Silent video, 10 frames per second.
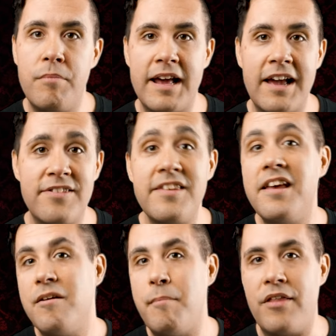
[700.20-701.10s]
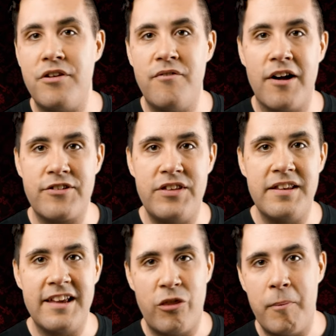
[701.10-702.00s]
But I guess Matthew Fox
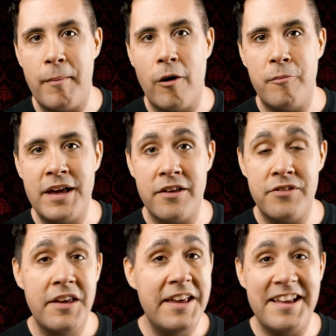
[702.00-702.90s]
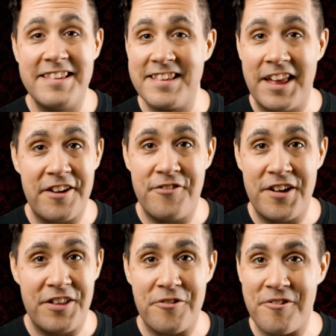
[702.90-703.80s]
didn't get the memo because he's a lot of
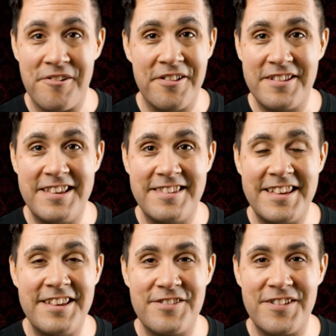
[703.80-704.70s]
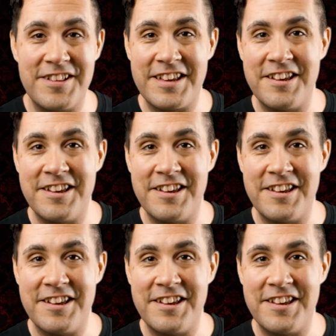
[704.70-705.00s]
fun in the role. He's really